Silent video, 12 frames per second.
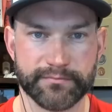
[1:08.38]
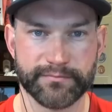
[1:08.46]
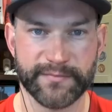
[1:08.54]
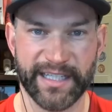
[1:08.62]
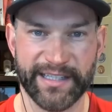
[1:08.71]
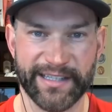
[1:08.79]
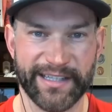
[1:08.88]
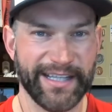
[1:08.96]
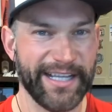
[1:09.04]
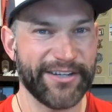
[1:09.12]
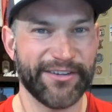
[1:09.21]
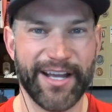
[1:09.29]
And
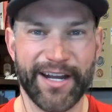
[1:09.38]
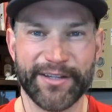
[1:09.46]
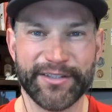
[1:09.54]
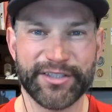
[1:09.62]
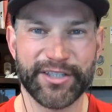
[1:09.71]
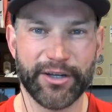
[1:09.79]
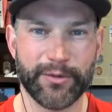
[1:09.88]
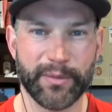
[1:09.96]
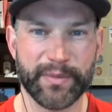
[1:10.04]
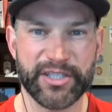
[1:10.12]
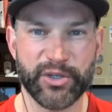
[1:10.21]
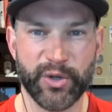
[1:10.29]
later on in the show, we'll
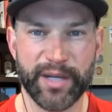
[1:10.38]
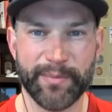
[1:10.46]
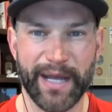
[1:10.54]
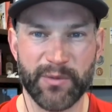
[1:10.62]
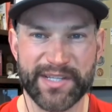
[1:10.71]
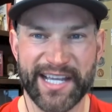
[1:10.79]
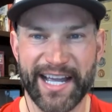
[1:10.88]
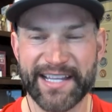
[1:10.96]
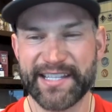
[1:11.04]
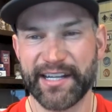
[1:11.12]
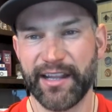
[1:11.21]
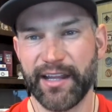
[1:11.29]
be joined by
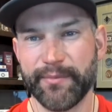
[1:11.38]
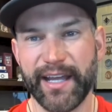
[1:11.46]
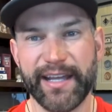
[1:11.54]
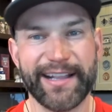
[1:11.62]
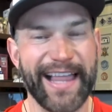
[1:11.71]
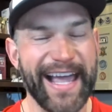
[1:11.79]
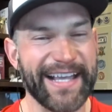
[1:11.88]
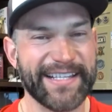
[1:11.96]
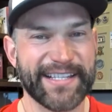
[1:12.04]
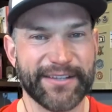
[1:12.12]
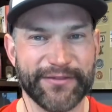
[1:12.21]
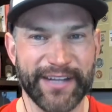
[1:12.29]
Wisconsin alumni
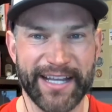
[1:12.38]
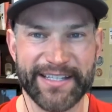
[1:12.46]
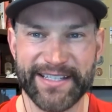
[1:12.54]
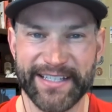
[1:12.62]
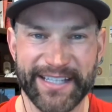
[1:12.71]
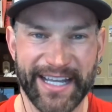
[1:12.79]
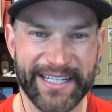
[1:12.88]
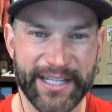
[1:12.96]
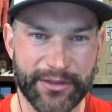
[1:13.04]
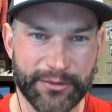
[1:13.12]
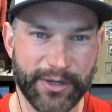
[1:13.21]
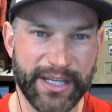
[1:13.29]
class of
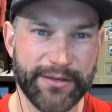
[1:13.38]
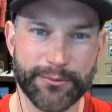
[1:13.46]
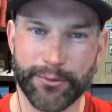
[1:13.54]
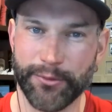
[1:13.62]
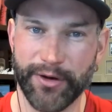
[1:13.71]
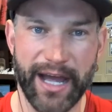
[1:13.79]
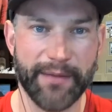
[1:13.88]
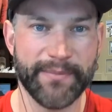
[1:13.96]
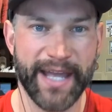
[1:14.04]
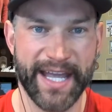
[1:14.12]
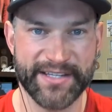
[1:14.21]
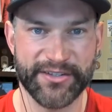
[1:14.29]
1993, Rob
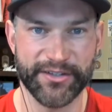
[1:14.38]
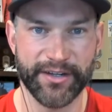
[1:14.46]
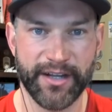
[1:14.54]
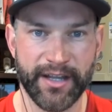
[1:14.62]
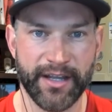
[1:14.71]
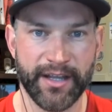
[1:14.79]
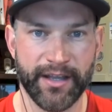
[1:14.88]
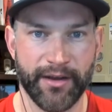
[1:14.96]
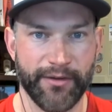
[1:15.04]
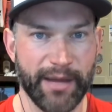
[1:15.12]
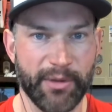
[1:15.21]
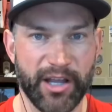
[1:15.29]
Master.
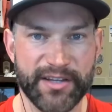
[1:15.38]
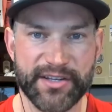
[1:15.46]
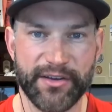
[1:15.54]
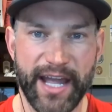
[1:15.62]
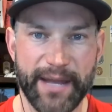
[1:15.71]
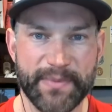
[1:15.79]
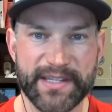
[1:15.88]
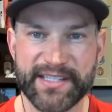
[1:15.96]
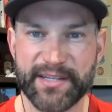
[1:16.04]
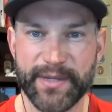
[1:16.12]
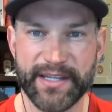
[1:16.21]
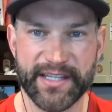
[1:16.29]
Rob also happens
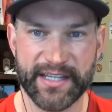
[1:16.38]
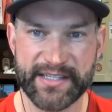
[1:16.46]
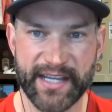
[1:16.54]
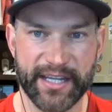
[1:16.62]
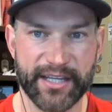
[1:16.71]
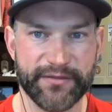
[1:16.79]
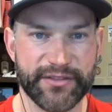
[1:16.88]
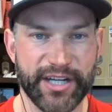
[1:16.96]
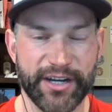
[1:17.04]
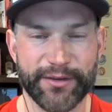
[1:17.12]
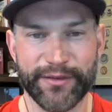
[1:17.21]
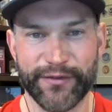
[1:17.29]
to be the executive
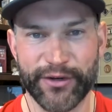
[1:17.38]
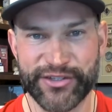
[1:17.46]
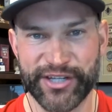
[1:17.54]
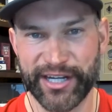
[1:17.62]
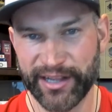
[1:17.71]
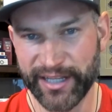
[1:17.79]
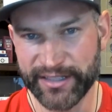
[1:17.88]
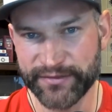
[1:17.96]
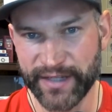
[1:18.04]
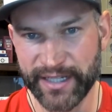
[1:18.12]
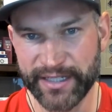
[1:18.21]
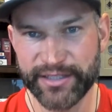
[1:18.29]
chair of the Varsity
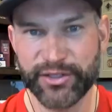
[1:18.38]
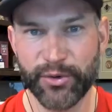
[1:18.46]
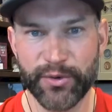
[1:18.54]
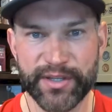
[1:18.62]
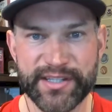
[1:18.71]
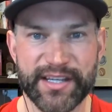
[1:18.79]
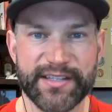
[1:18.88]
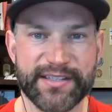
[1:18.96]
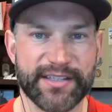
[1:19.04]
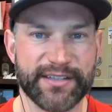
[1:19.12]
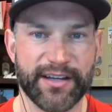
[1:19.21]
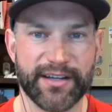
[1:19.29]
Collective, and he joins us
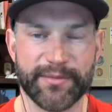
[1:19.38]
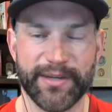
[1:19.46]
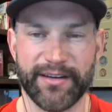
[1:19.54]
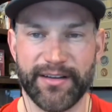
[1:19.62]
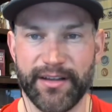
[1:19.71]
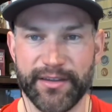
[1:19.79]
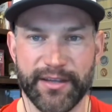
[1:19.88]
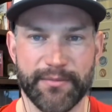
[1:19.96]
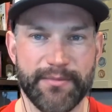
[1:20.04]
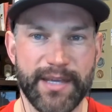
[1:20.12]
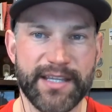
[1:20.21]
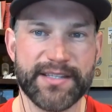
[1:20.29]
to talk about all the
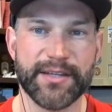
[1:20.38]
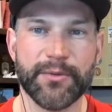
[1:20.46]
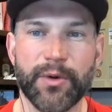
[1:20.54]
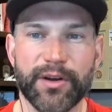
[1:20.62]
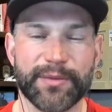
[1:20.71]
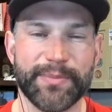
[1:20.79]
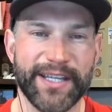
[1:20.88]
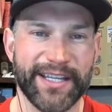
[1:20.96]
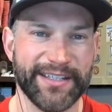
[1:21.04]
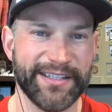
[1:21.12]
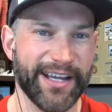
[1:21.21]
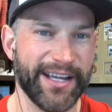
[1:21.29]
amazing work
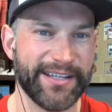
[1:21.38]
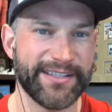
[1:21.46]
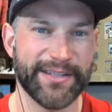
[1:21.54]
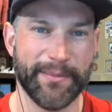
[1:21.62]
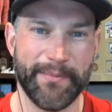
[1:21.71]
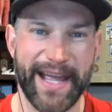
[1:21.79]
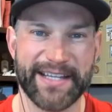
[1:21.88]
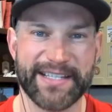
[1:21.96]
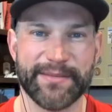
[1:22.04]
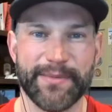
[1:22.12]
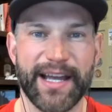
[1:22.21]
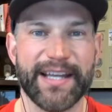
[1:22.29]
being done to
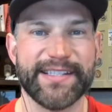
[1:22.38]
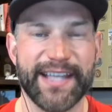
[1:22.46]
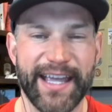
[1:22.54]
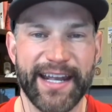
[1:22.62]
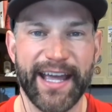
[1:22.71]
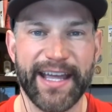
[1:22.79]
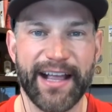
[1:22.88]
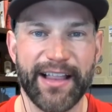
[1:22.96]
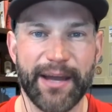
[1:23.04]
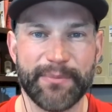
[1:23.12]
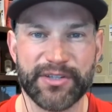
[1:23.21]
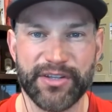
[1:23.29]
maximize NIL
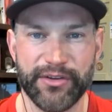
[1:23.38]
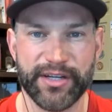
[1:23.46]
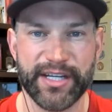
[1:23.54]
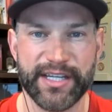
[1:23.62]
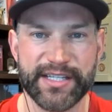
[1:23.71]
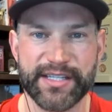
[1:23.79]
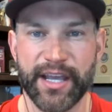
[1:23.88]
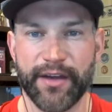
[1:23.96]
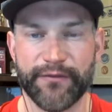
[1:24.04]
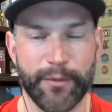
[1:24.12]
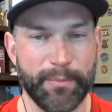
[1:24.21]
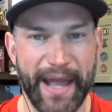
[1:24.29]
opportunities
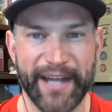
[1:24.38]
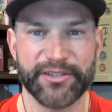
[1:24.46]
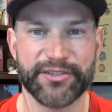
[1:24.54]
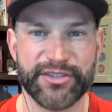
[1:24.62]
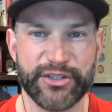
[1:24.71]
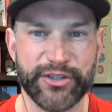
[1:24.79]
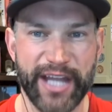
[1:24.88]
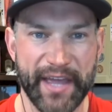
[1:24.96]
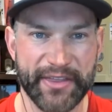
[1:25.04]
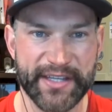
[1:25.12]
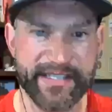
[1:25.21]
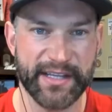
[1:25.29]
for Badger student
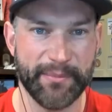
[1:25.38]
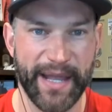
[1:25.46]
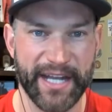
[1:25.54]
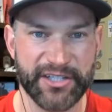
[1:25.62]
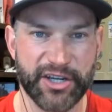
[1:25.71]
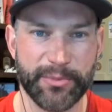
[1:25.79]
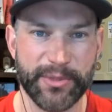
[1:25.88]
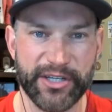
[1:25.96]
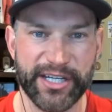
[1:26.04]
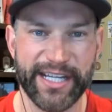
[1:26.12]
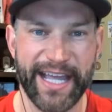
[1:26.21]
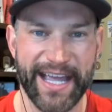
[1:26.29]
athletes and the Badger
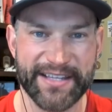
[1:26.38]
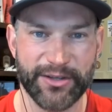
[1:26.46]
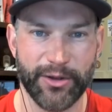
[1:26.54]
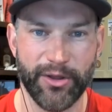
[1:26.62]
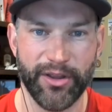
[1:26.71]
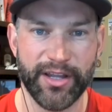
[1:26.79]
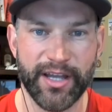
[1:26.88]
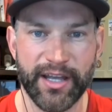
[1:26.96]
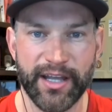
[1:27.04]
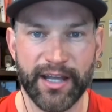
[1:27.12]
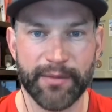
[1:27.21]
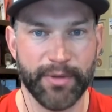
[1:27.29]
community as a whole.
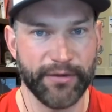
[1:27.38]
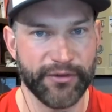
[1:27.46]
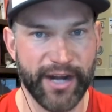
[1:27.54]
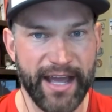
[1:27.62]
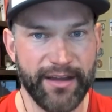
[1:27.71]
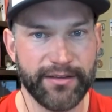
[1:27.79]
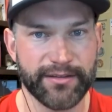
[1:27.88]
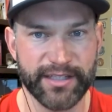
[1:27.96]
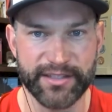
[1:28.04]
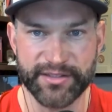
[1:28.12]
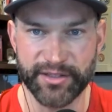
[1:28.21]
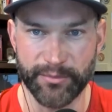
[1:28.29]
But for now,
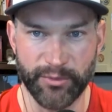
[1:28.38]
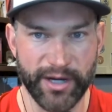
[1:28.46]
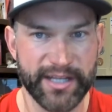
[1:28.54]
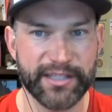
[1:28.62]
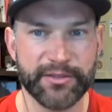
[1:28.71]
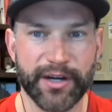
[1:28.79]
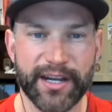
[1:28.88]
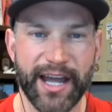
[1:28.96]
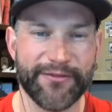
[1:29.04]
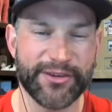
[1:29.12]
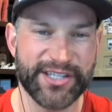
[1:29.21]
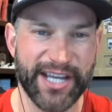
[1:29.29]
let's jump right into our
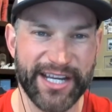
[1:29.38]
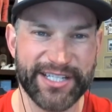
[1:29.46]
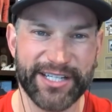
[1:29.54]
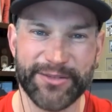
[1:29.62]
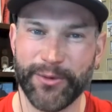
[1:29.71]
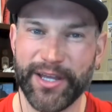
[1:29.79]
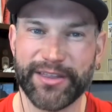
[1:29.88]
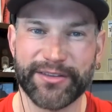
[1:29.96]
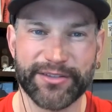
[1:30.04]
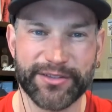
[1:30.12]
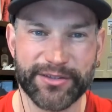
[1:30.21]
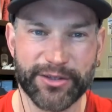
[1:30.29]
conversation with
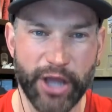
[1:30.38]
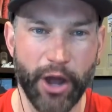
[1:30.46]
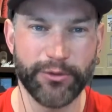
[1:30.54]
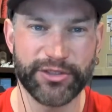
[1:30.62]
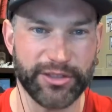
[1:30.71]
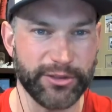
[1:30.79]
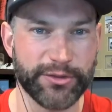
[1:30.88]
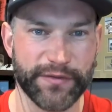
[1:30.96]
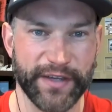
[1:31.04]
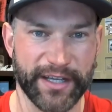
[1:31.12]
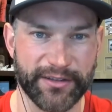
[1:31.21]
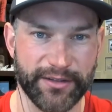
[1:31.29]
Coach Luke
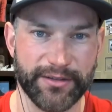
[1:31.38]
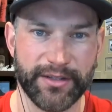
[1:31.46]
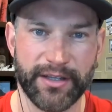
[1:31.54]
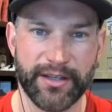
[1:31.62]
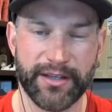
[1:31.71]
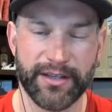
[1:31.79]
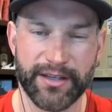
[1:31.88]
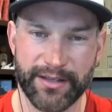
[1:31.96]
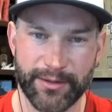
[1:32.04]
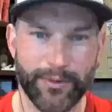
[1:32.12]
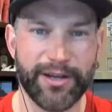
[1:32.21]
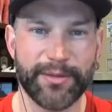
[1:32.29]
Fickell.
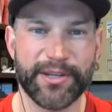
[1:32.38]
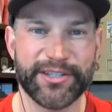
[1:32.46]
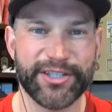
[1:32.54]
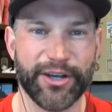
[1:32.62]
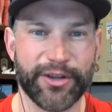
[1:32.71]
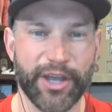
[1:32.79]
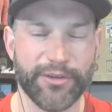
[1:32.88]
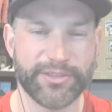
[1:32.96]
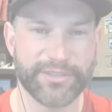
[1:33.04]
Welcome to the show, Coach.